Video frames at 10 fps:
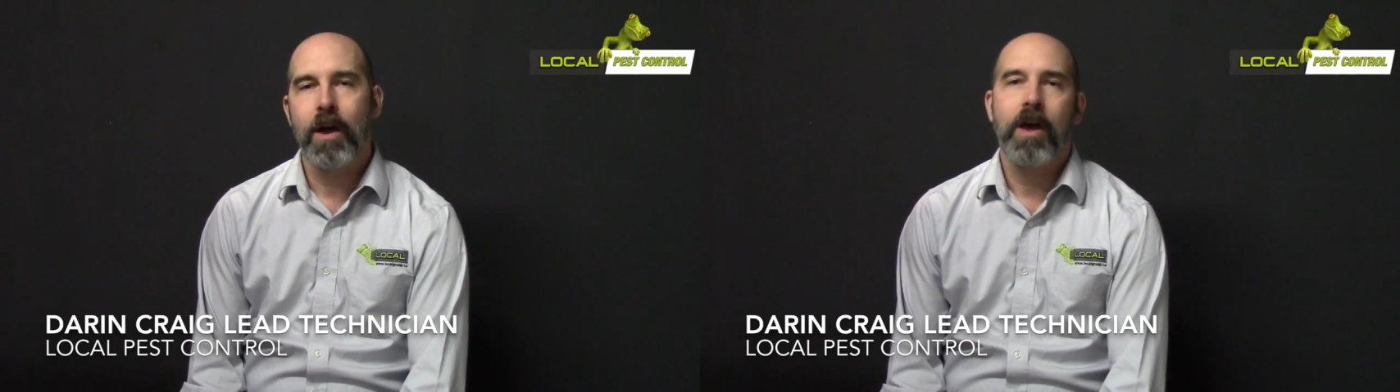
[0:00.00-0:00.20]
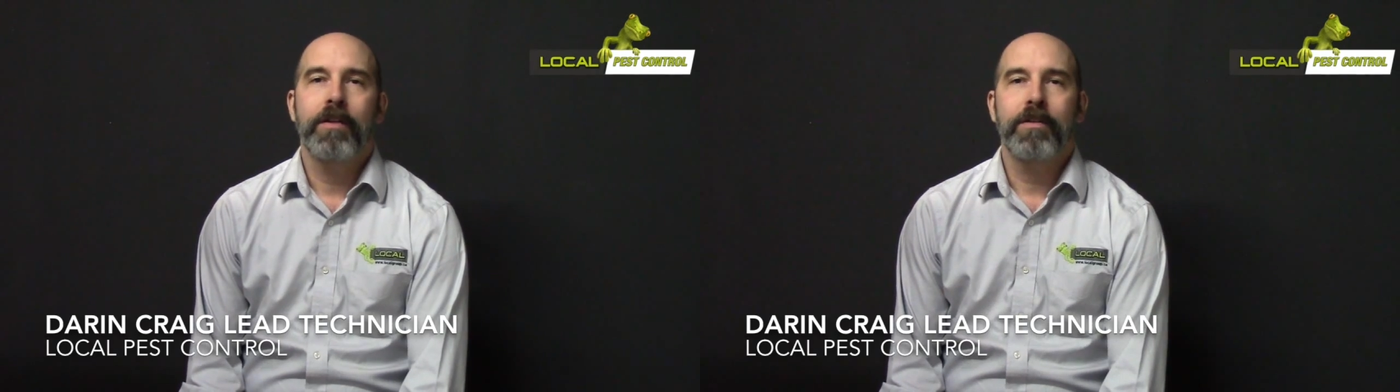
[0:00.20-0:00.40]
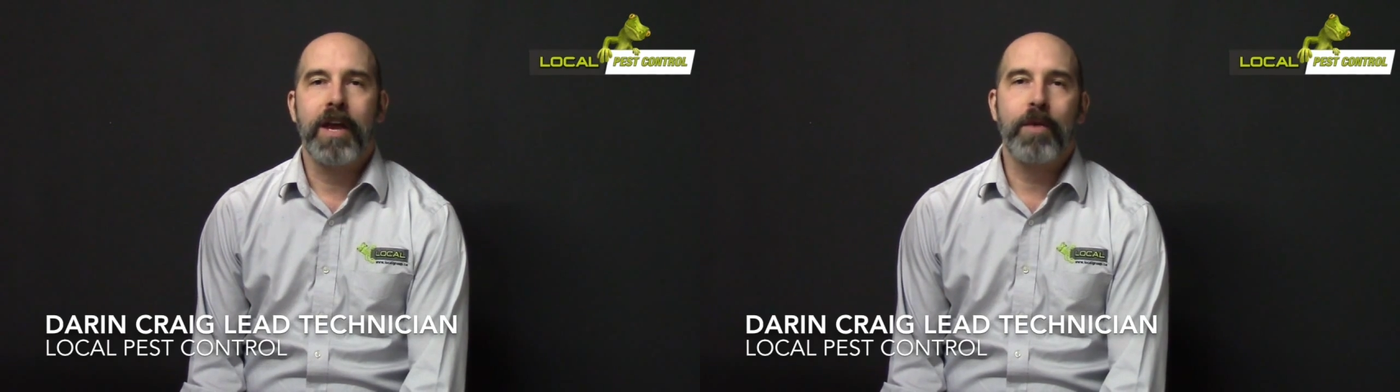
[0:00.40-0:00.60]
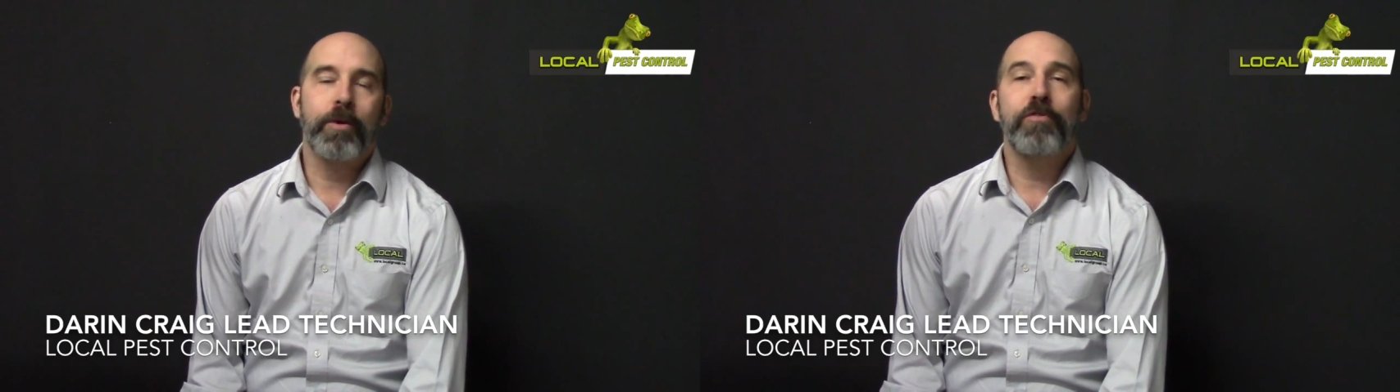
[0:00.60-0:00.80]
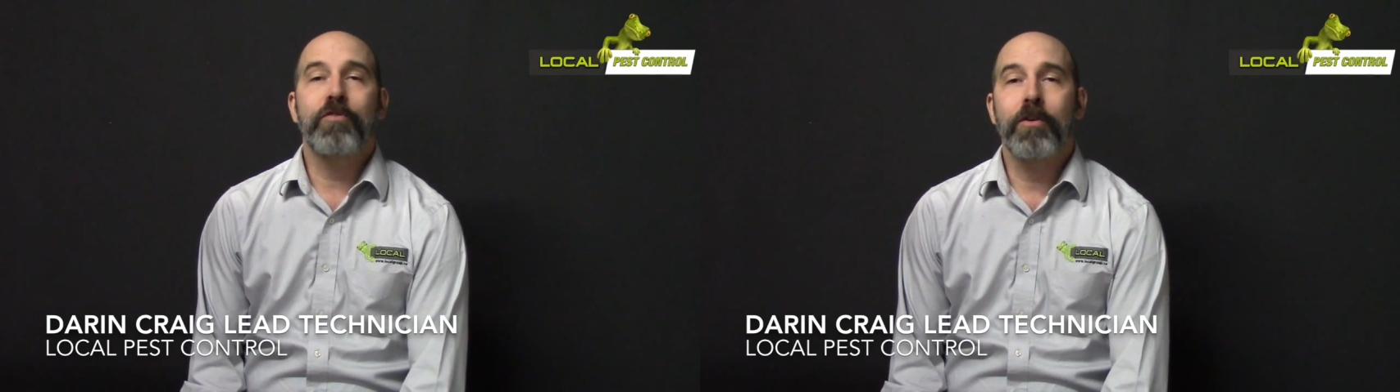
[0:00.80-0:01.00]
Today we're
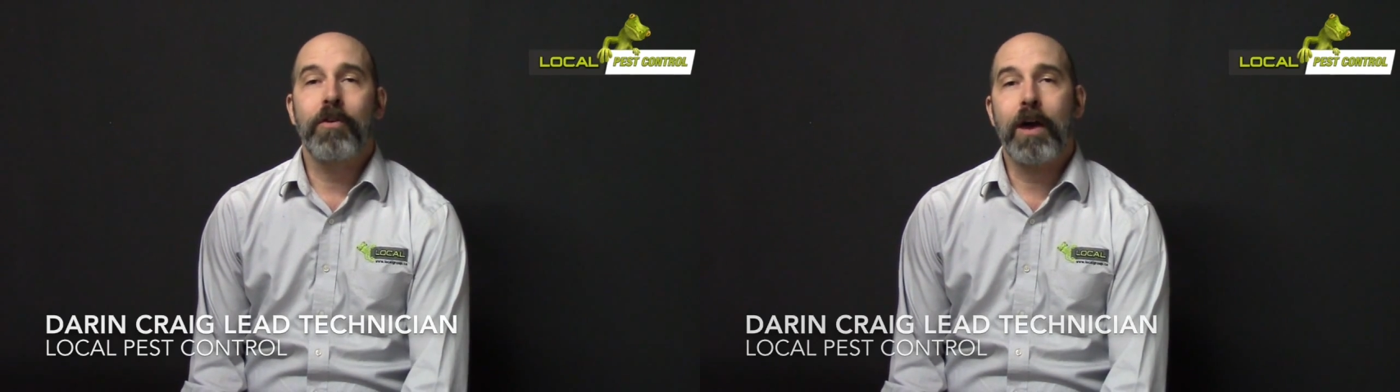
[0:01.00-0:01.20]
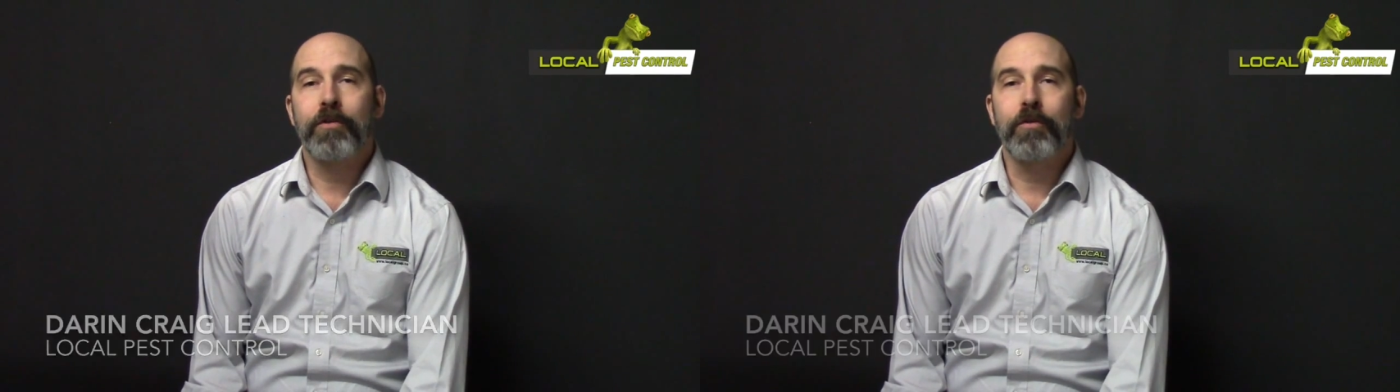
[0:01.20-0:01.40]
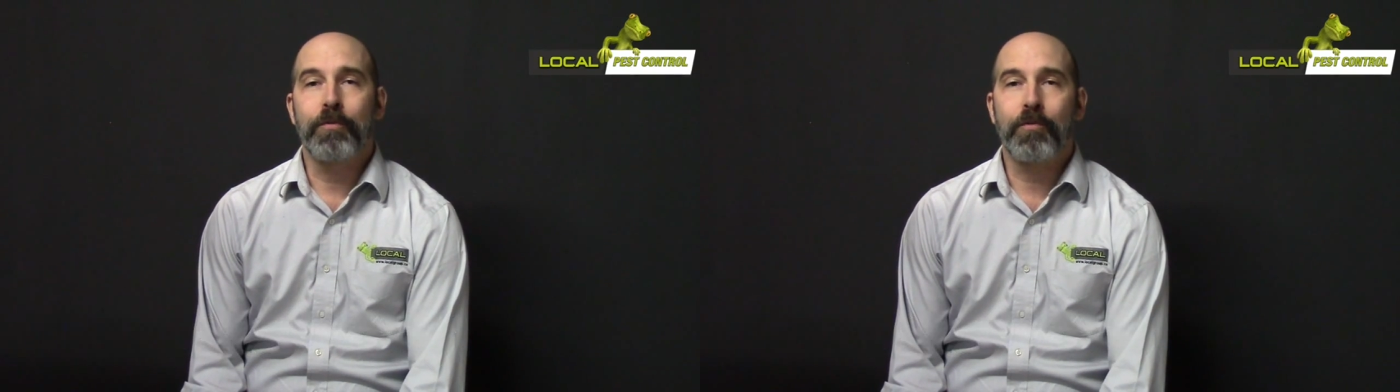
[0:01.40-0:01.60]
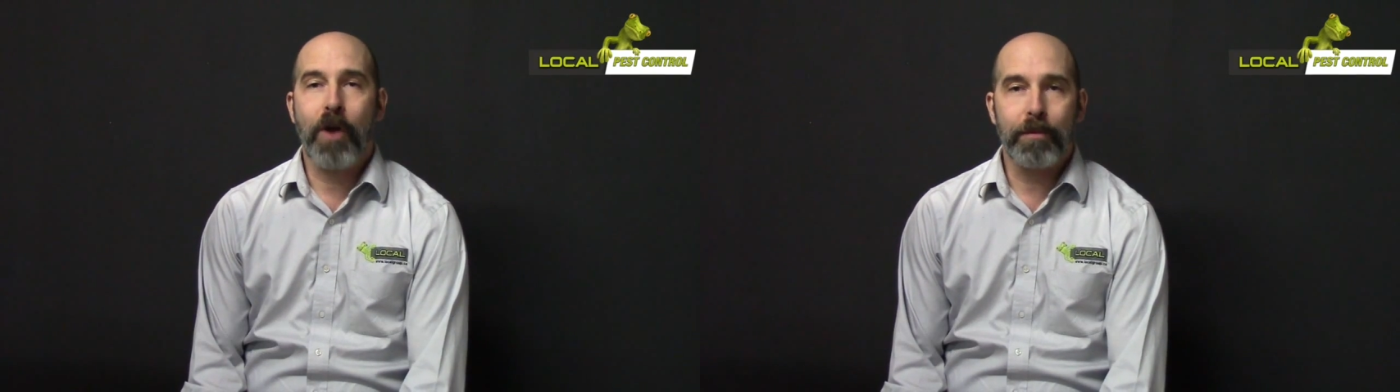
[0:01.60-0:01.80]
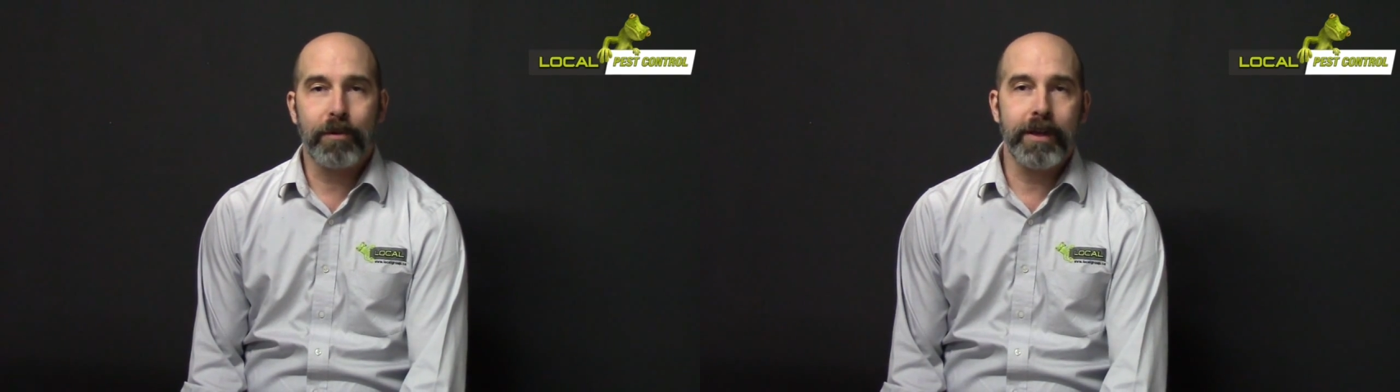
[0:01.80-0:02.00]
going to show you how to
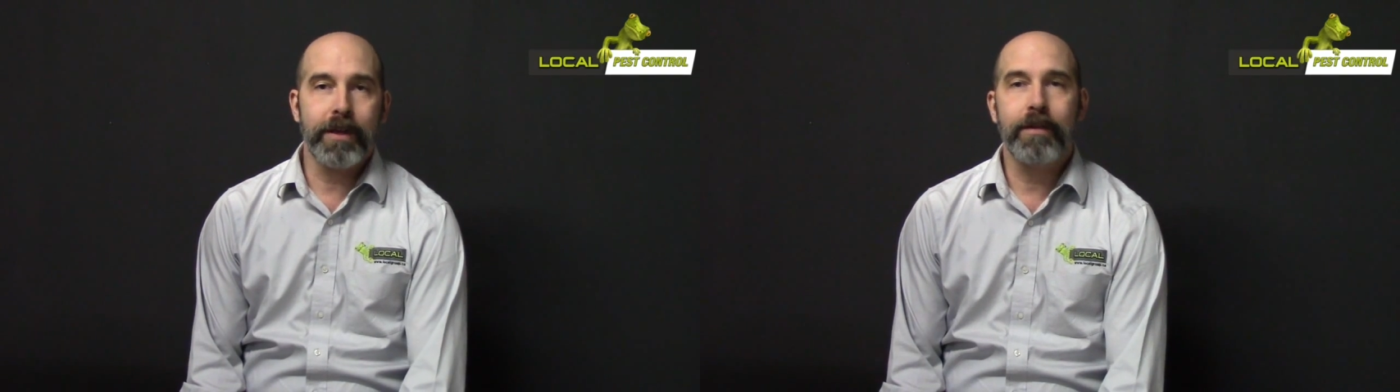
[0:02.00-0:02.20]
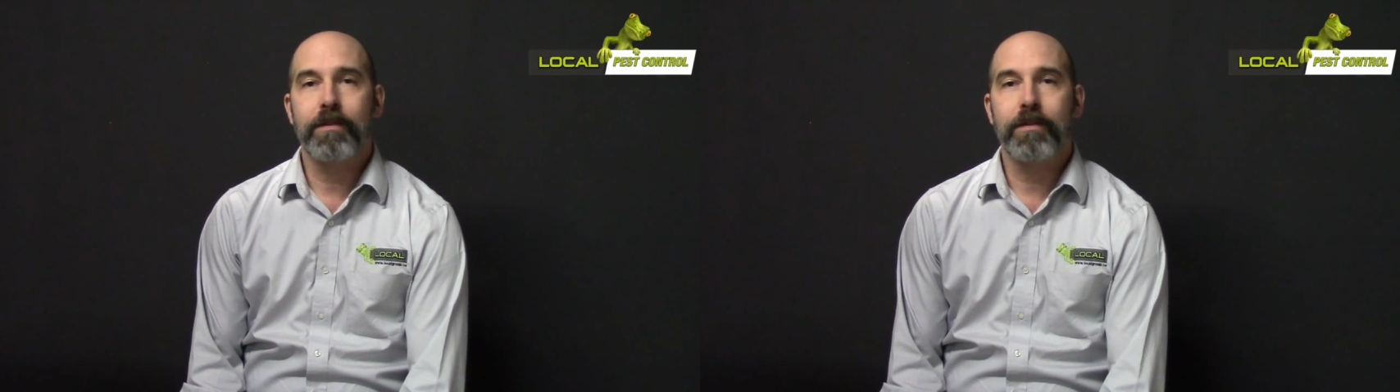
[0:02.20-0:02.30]
properly